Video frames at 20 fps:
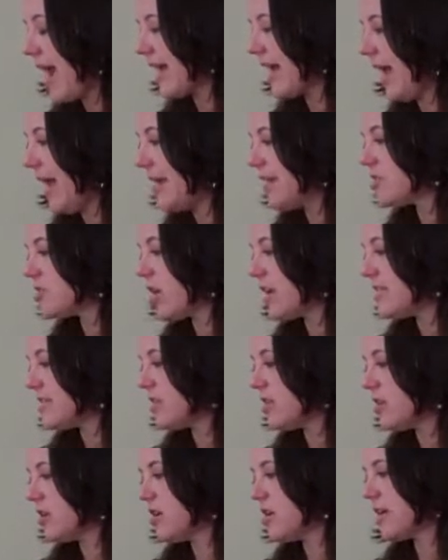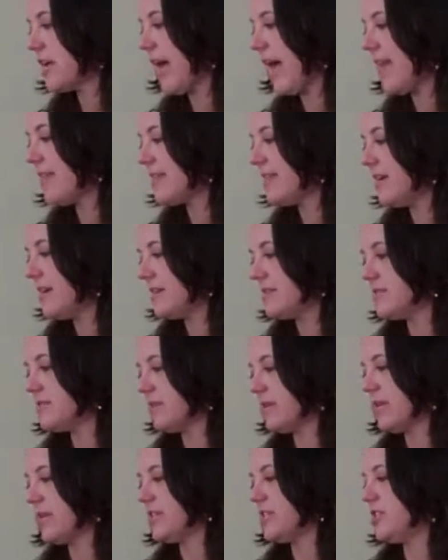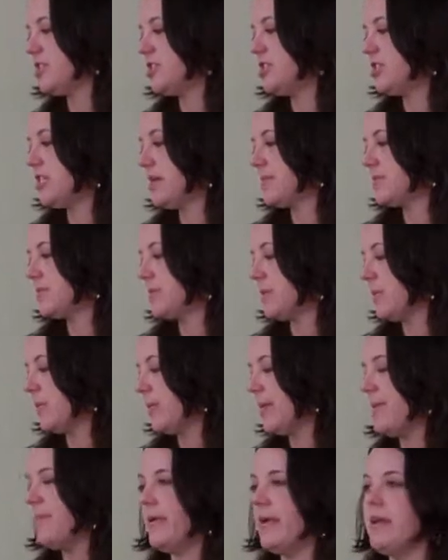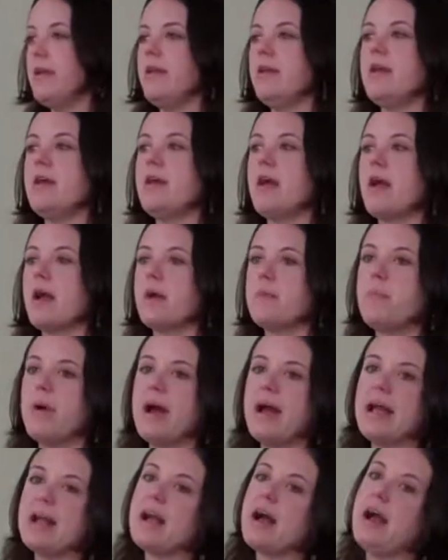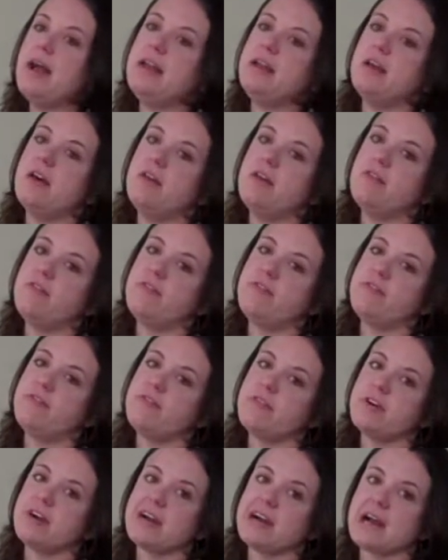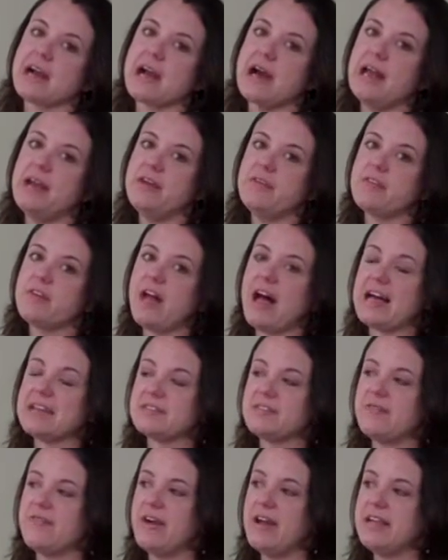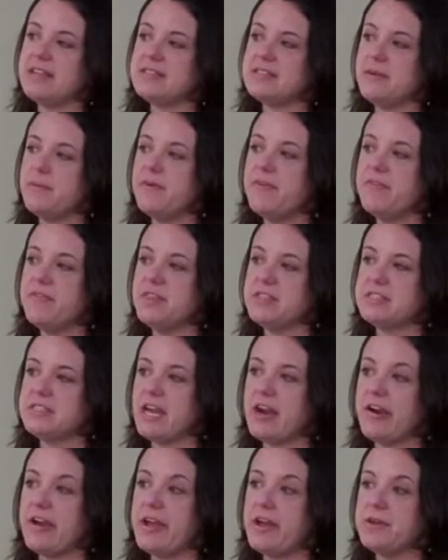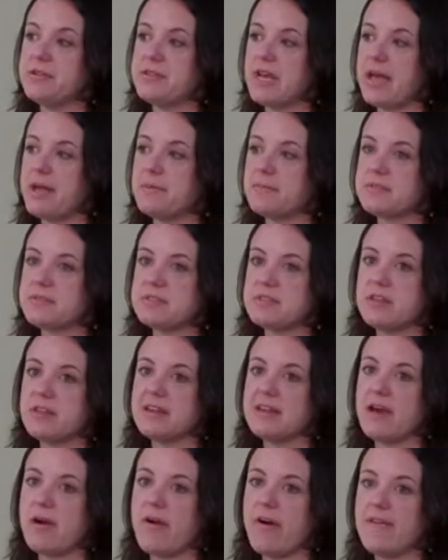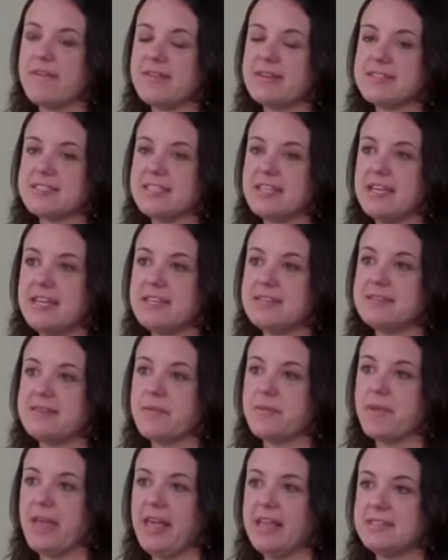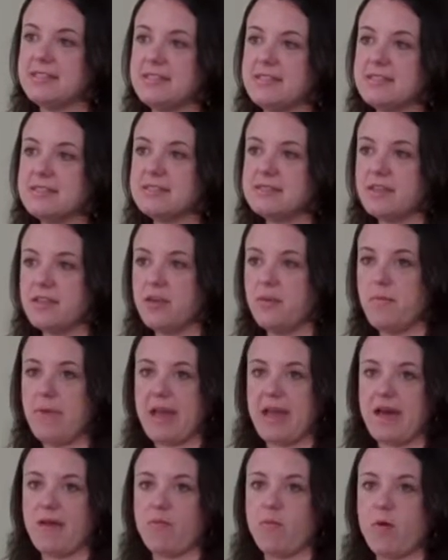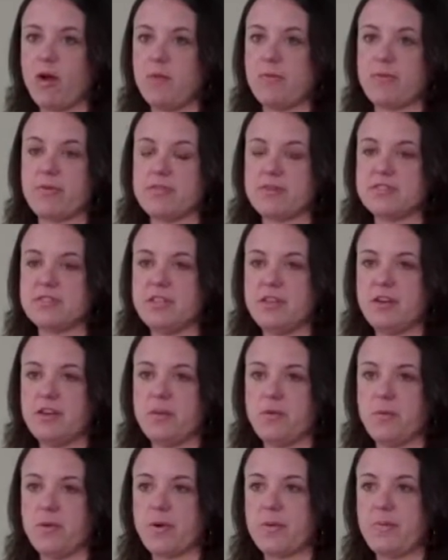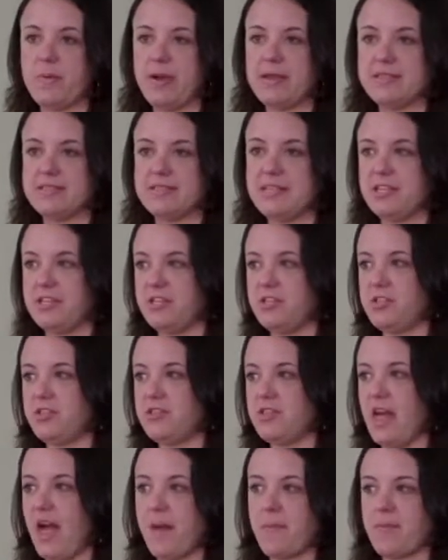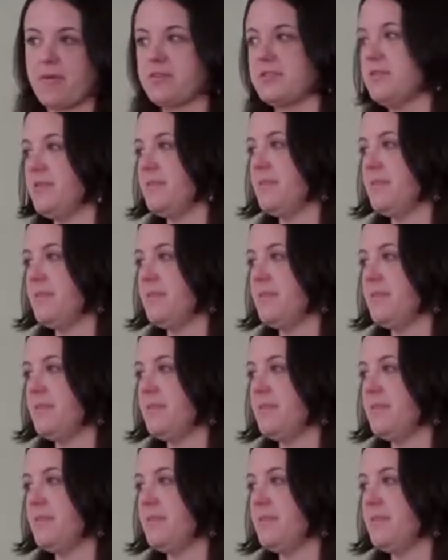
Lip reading: kind of tried to look at those relationships with women by kind of classifying some of the stereotypes. Now, obviously, in some cases, you may have one person in your workplace, and that person